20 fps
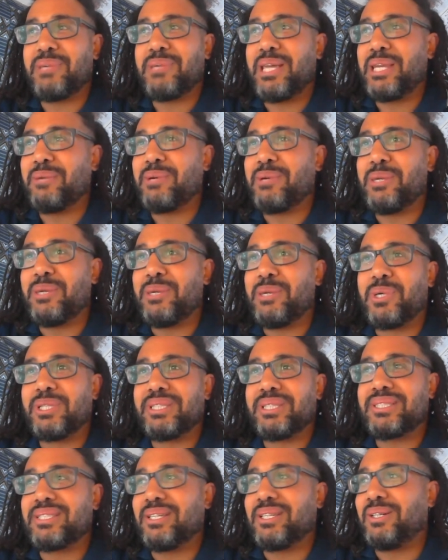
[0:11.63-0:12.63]
any way you
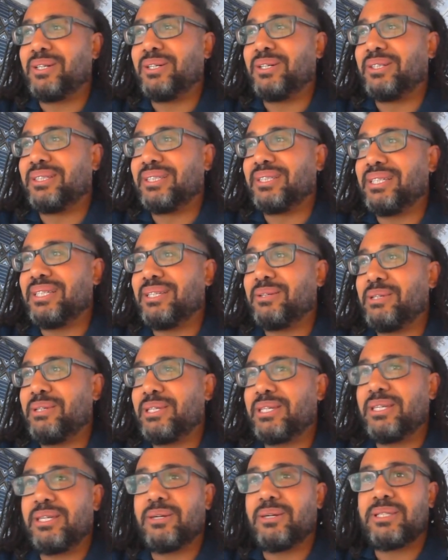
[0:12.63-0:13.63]
want, or you
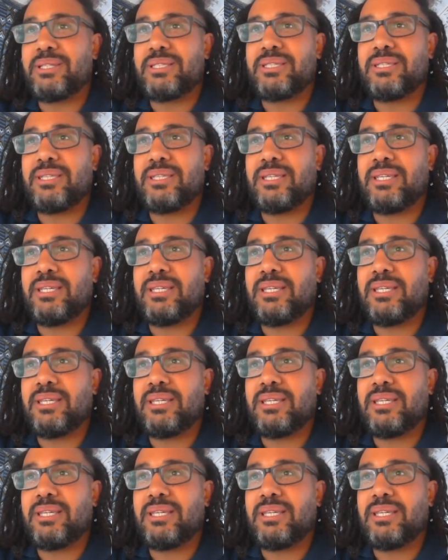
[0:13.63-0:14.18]
can go into